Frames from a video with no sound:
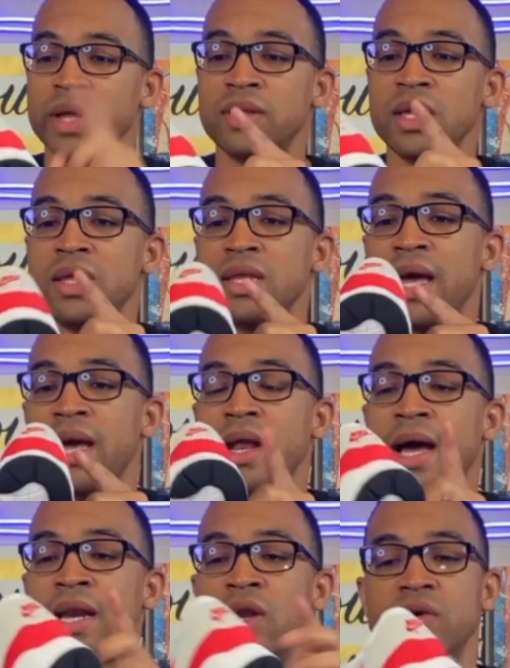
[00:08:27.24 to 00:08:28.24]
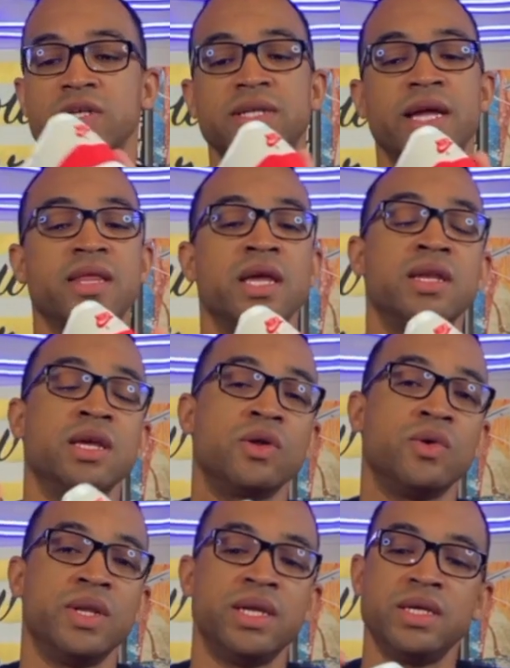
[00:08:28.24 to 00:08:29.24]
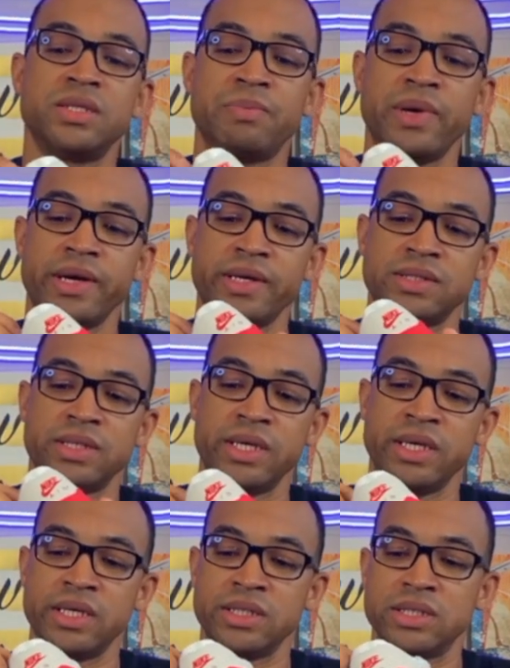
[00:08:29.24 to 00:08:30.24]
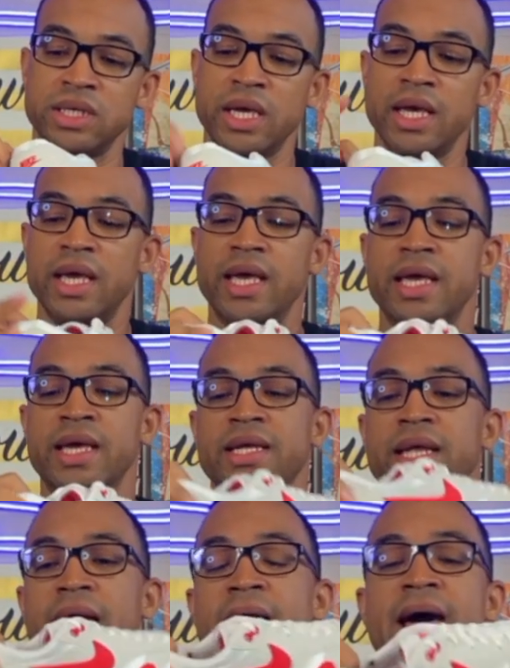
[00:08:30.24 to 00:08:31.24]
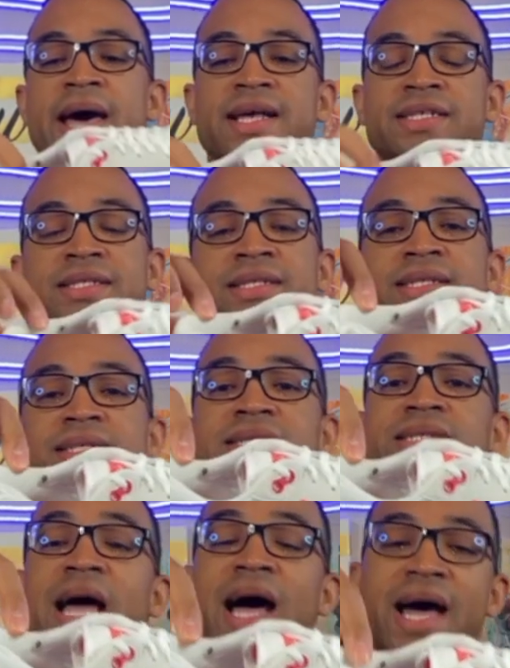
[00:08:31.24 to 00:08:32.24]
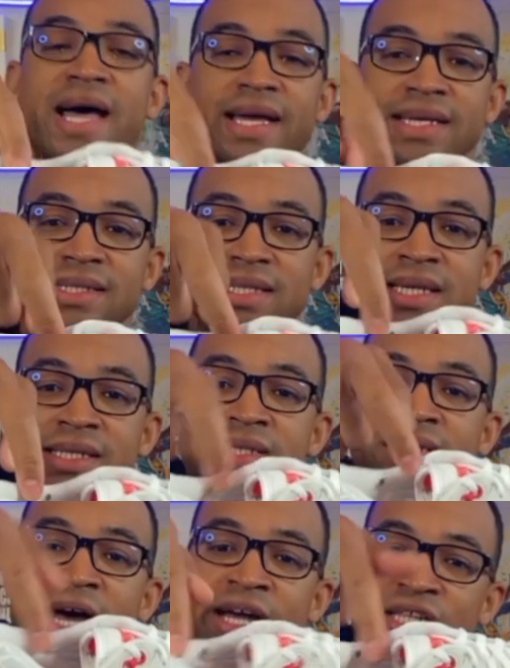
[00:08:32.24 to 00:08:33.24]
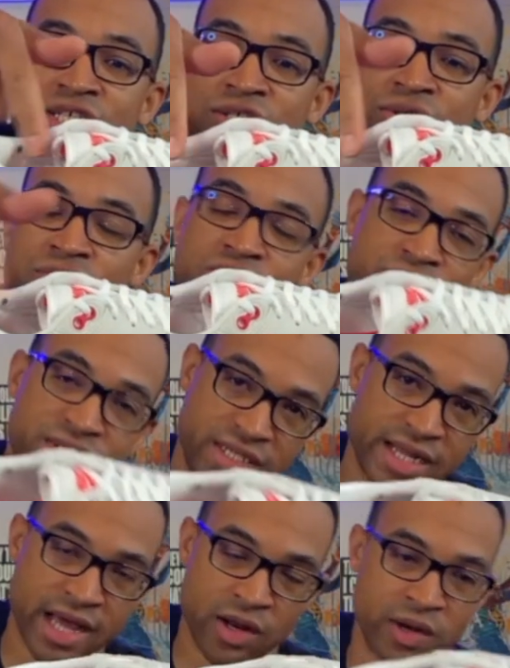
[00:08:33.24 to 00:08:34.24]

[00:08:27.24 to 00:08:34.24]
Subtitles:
thing that I noticed that they did on these pairs is it has the size inside the shoe. You don't see that on a